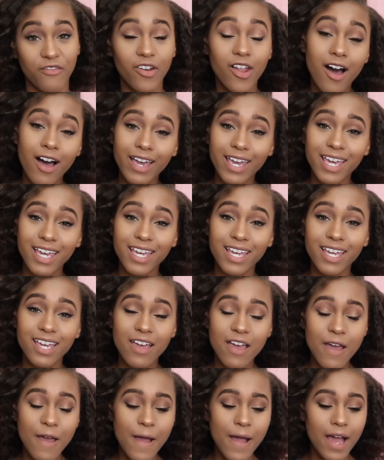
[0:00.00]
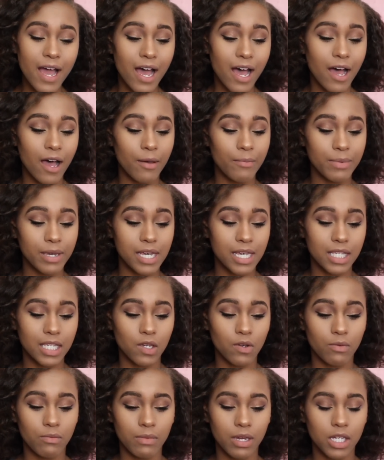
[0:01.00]
vlogging because it
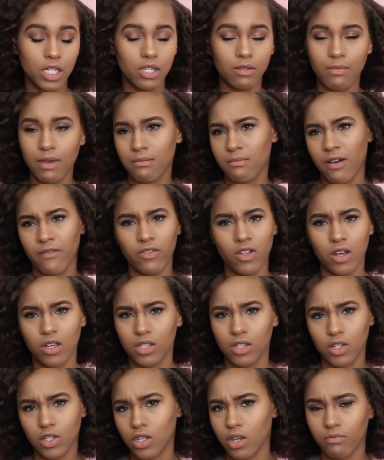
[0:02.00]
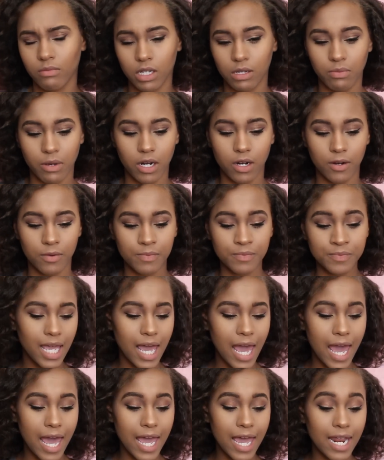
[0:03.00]
will just make my vlogs look so much better.
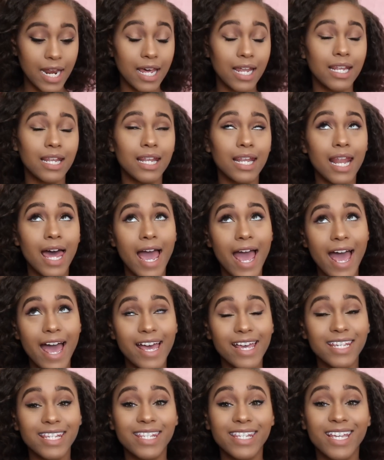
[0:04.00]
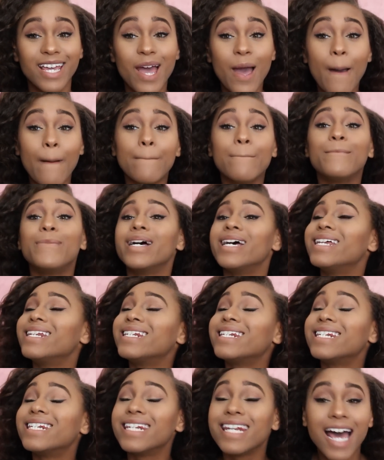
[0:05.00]
And last but
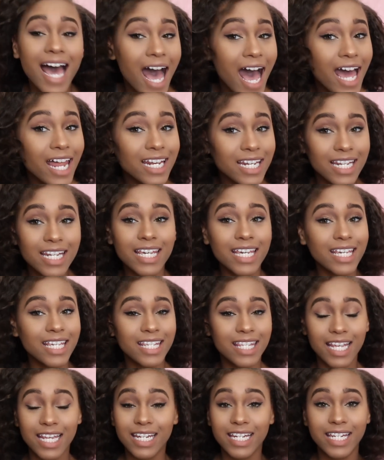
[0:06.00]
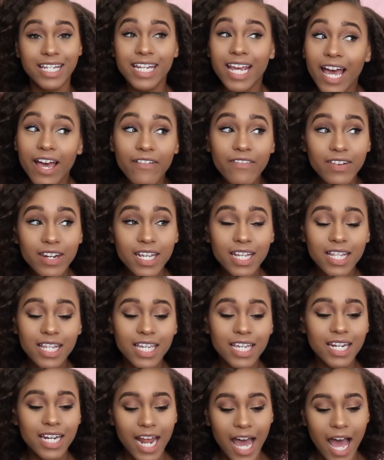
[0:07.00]
not least,
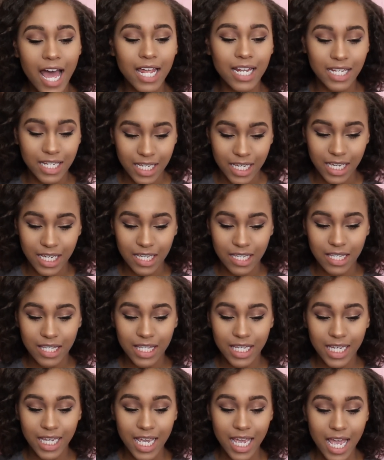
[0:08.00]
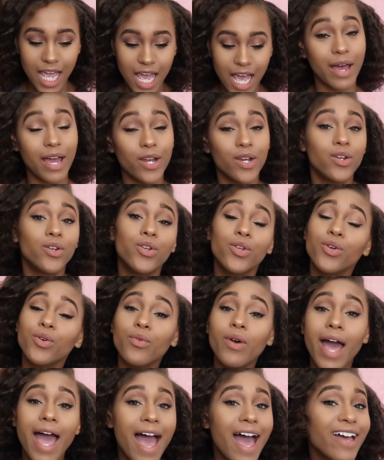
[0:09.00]
definitely not least, my
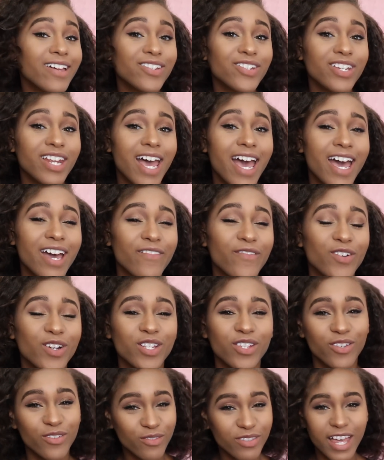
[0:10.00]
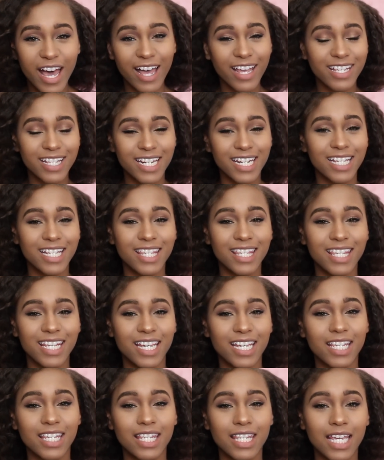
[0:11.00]
new hashtag for
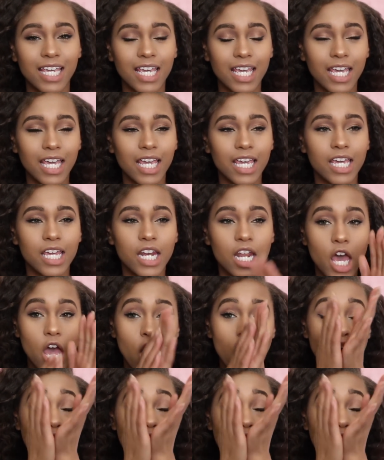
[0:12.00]
2016,